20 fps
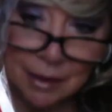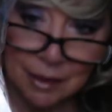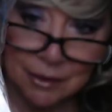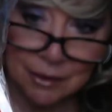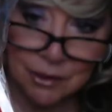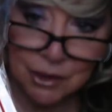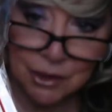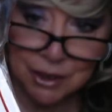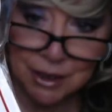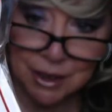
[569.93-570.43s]

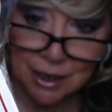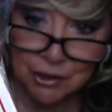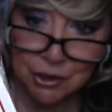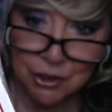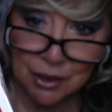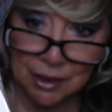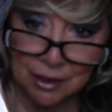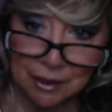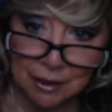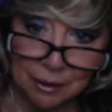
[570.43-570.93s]
So it just
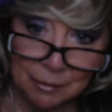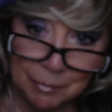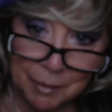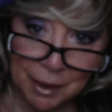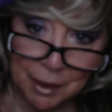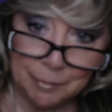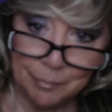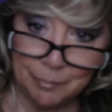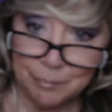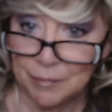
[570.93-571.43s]
tells you a little
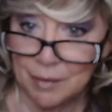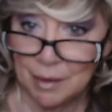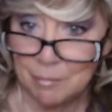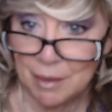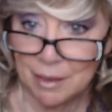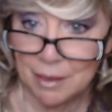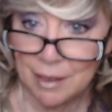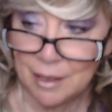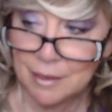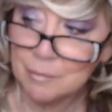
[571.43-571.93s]
bit
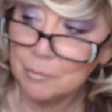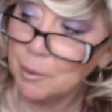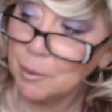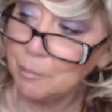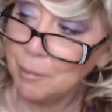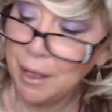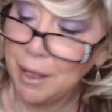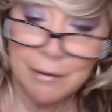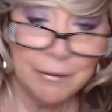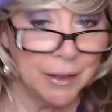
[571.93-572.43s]
about how to
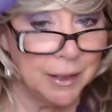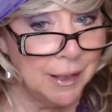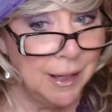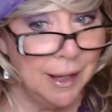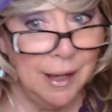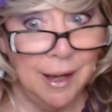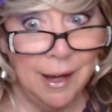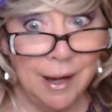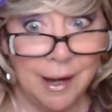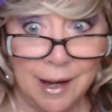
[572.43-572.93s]
prepare it.
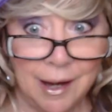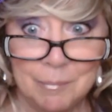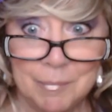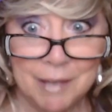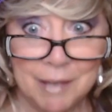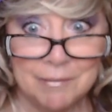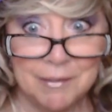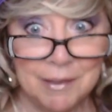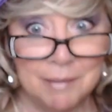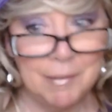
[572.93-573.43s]
I'm
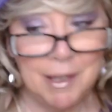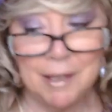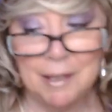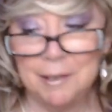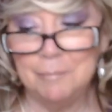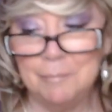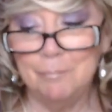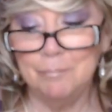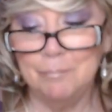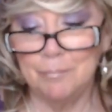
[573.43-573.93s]
having
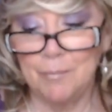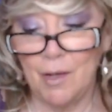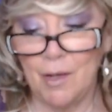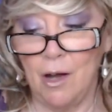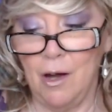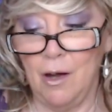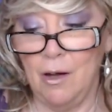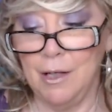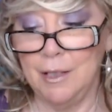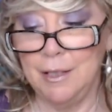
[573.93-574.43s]
mine
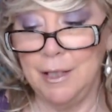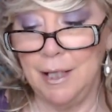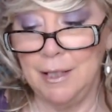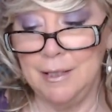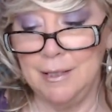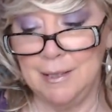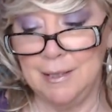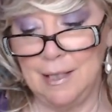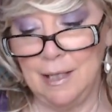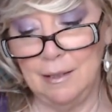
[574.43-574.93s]
on a
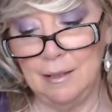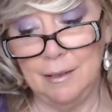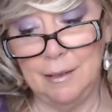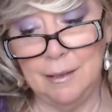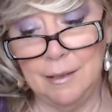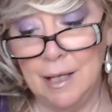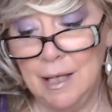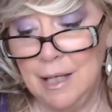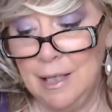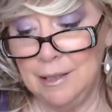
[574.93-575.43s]

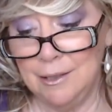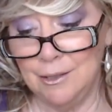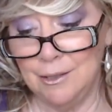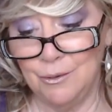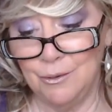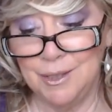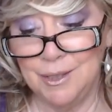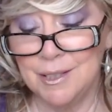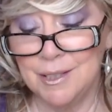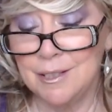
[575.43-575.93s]
salad. You
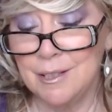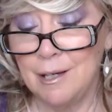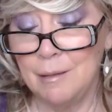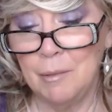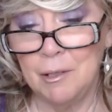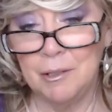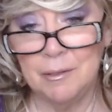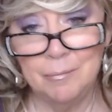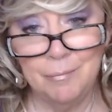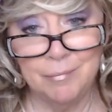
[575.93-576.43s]
know, in the
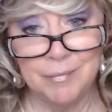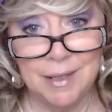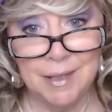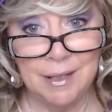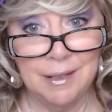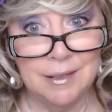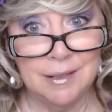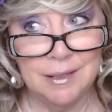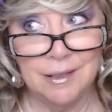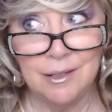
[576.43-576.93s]
summer,
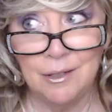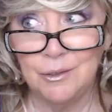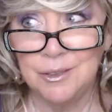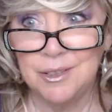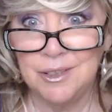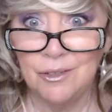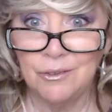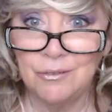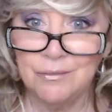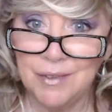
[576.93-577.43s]
you know,
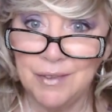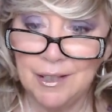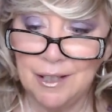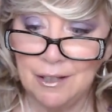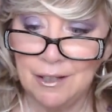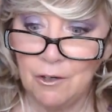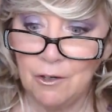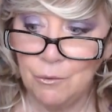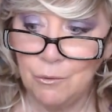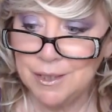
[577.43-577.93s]
you don't feel
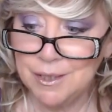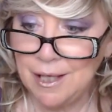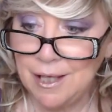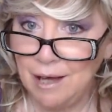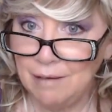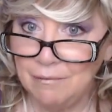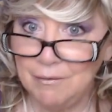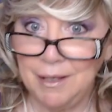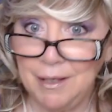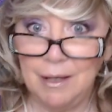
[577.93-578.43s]
like always
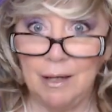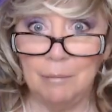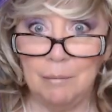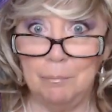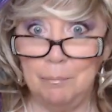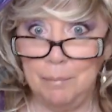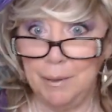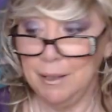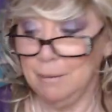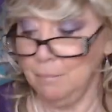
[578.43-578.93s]
having a
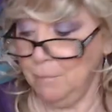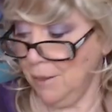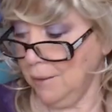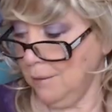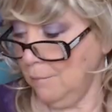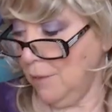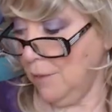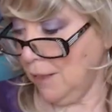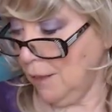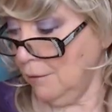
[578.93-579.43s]
big,
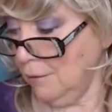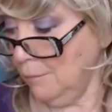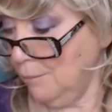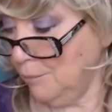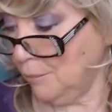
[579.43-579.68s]
big meal,